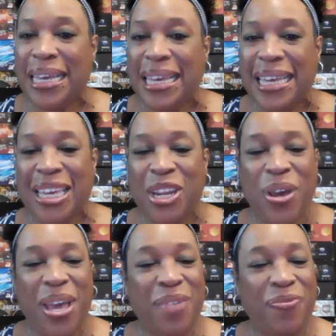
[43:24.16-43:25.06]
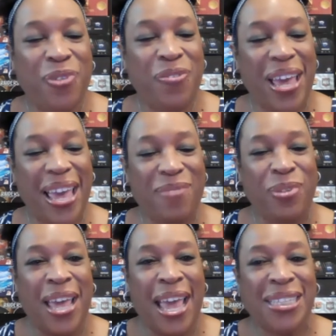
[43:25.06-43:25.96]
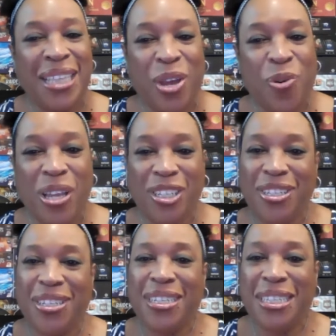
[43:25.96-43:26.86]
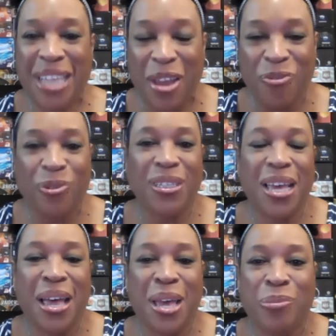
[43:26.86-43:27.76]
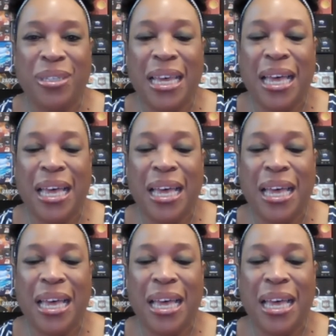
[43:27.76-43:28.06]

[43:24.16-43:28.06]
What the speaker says: We've been asked that question several times.